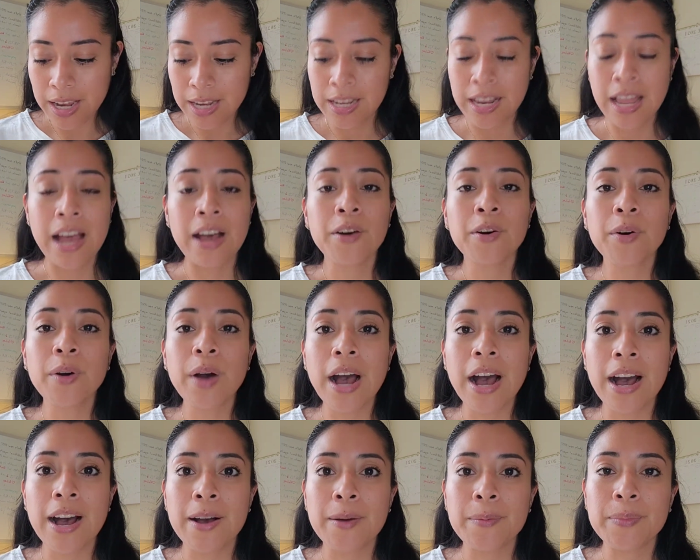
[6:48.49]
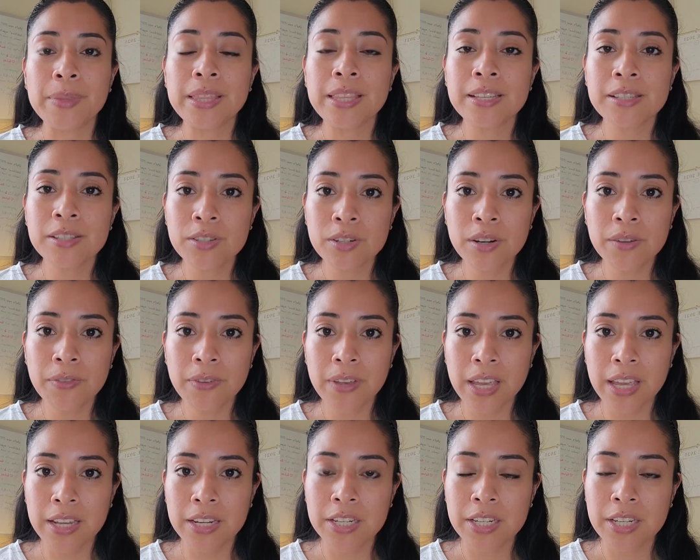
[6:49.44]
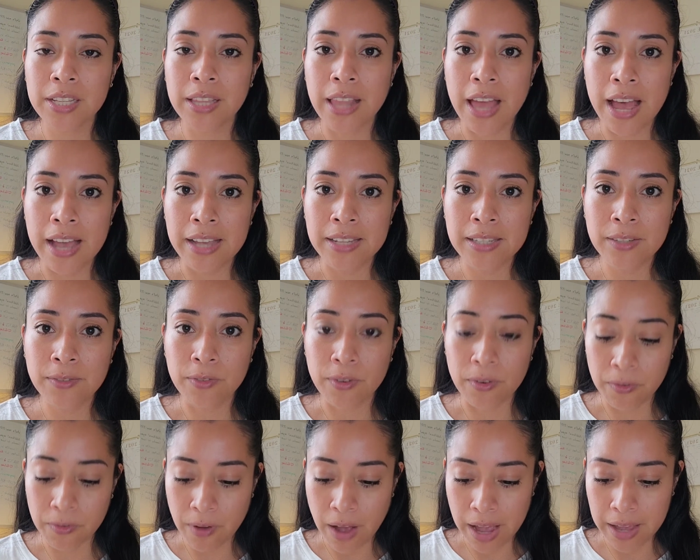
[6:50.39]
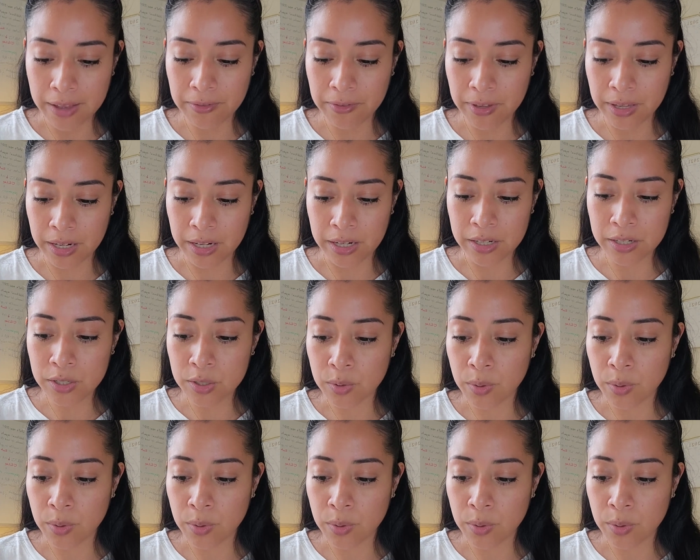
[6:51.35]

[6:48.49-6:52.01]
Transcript: Now, this certification lasts for 5 years,